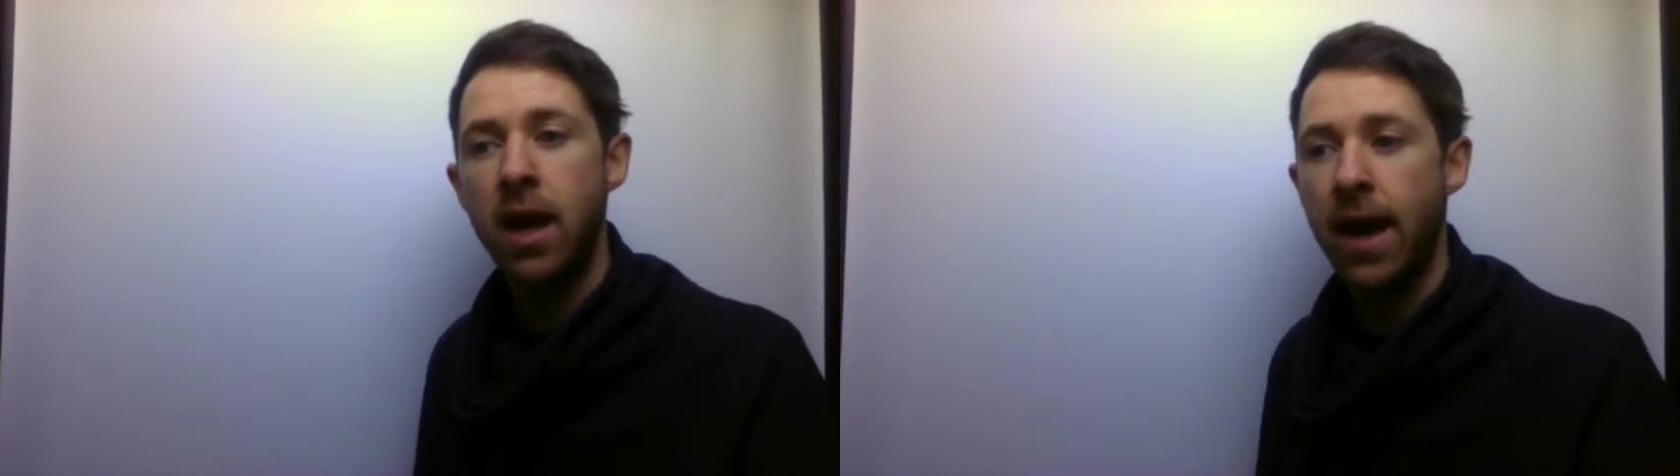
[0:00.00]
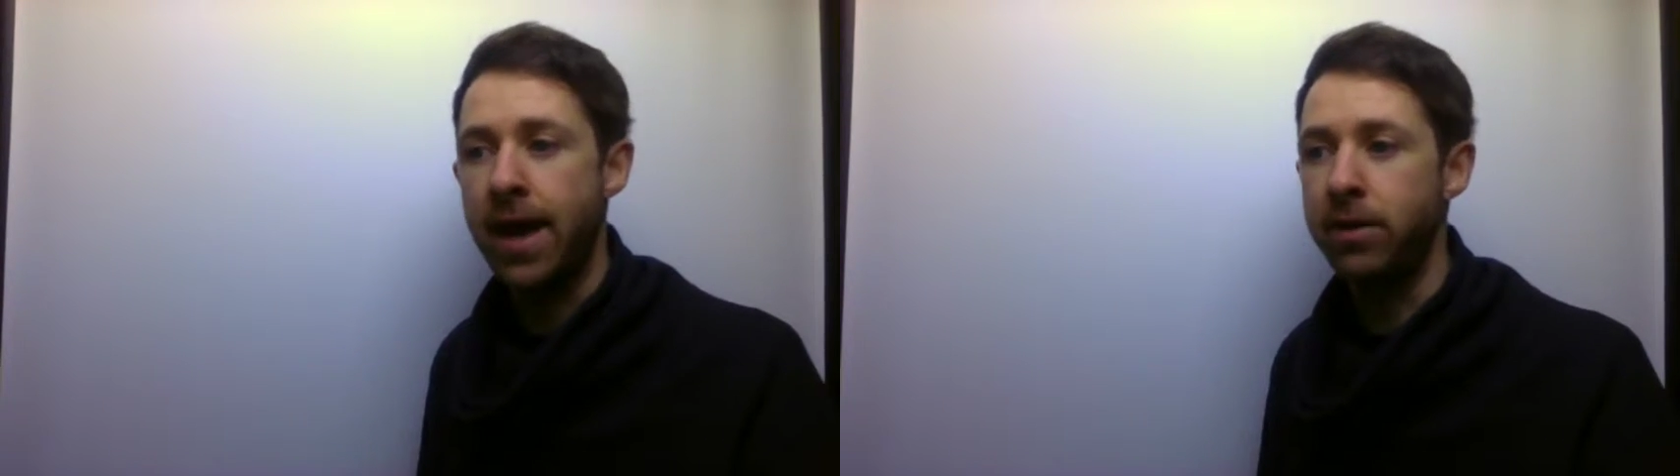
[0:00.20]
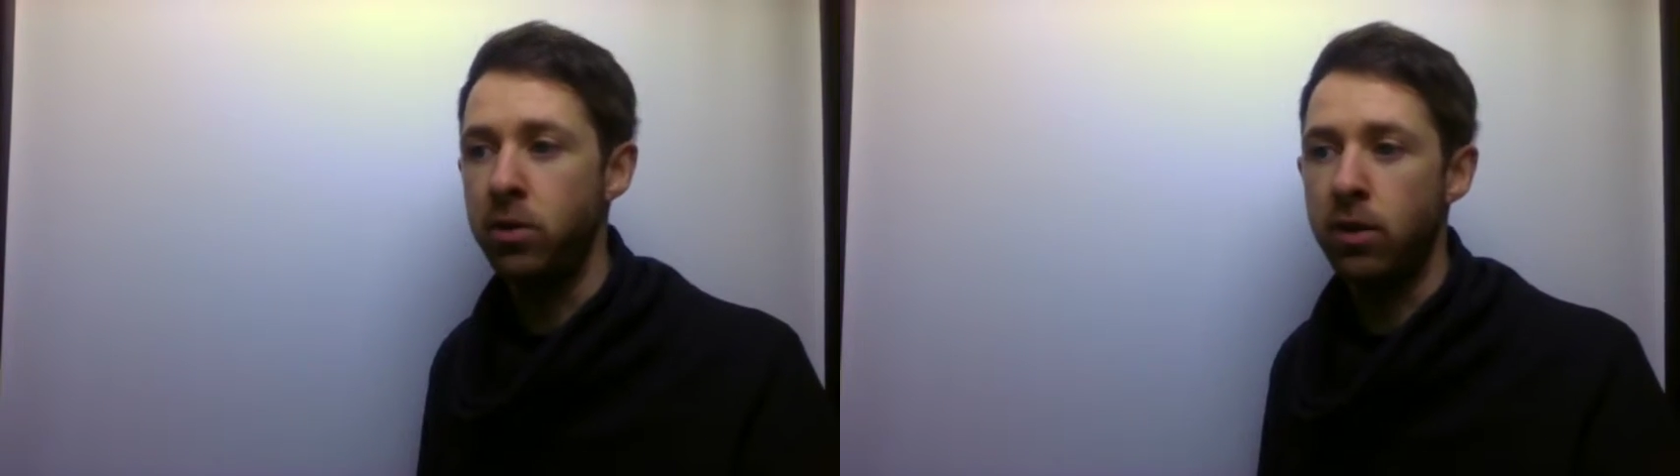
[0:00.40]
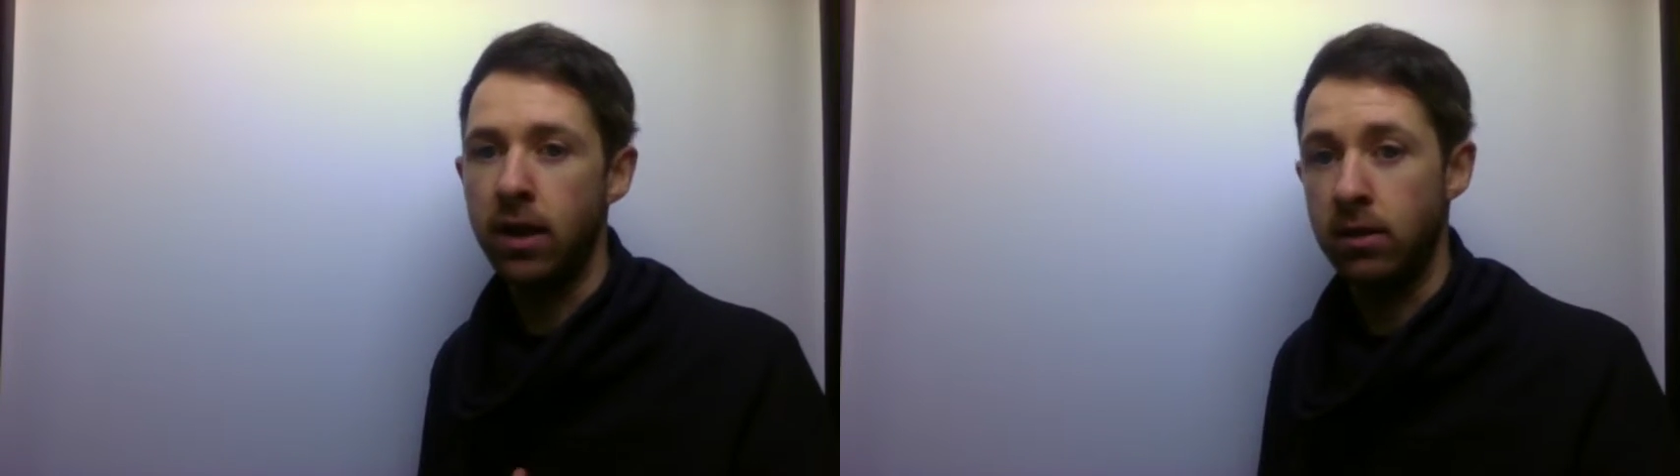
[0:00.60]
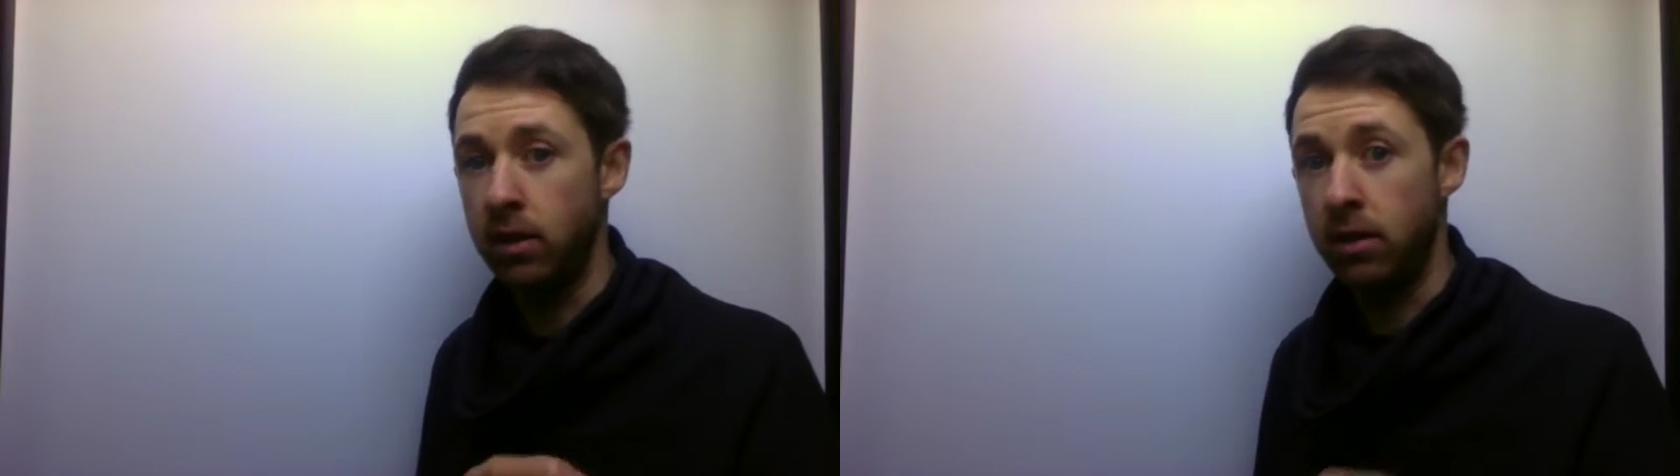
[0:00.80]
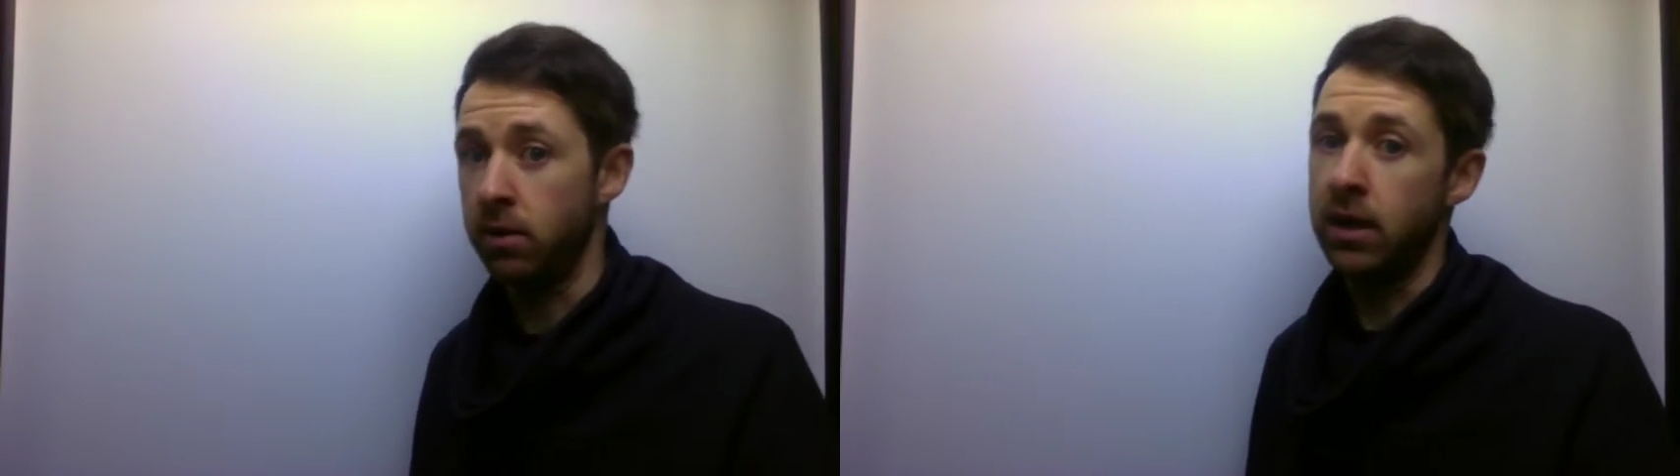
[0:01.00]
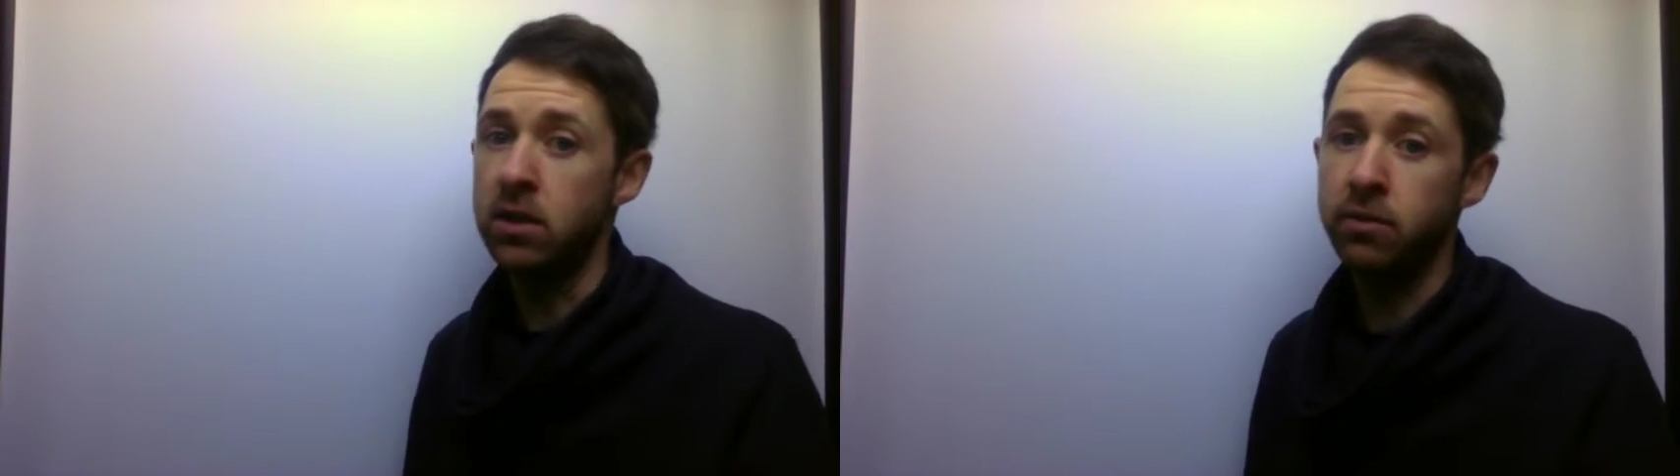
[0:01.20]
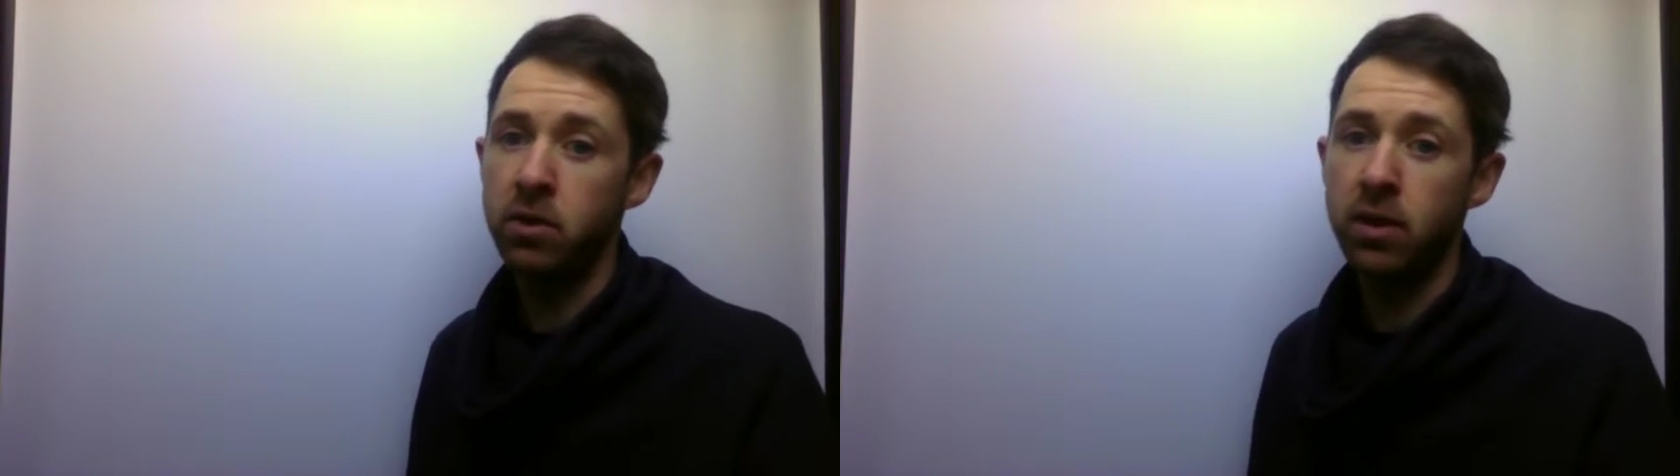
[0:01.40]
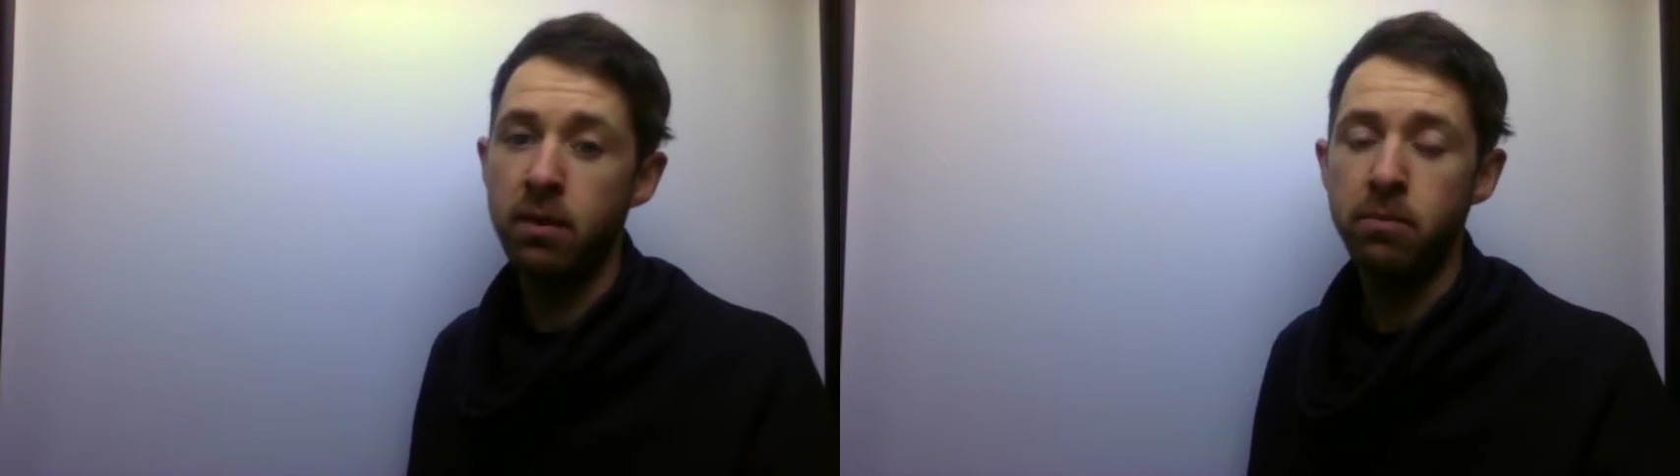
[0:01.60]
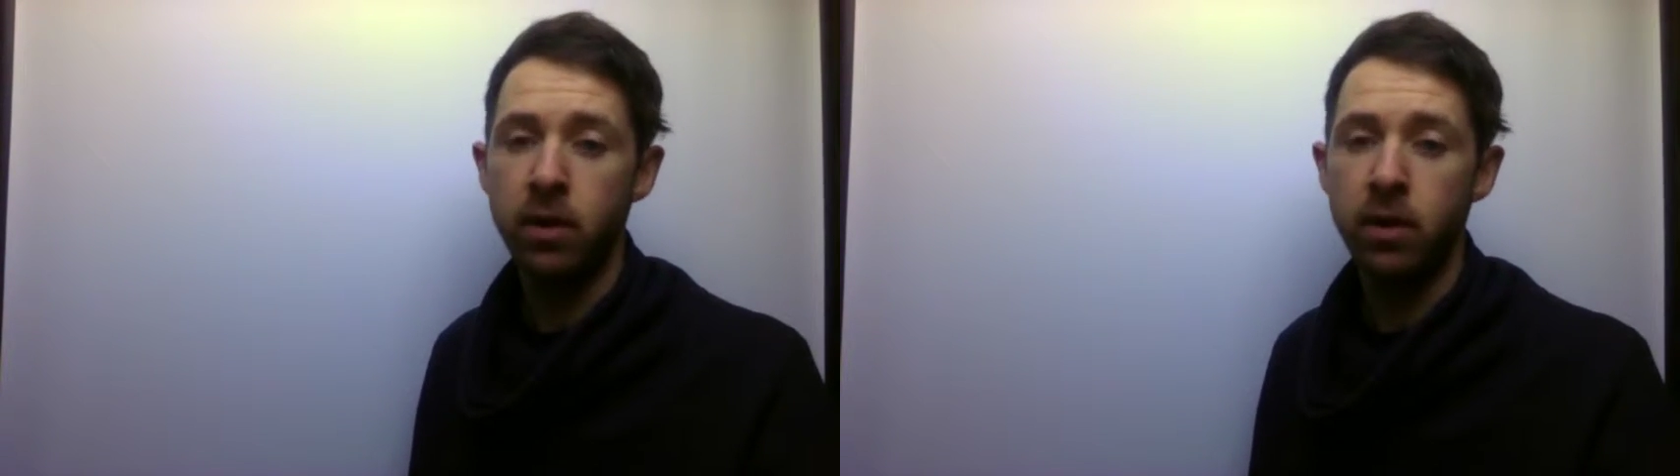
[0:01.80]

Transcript: and you can either interview them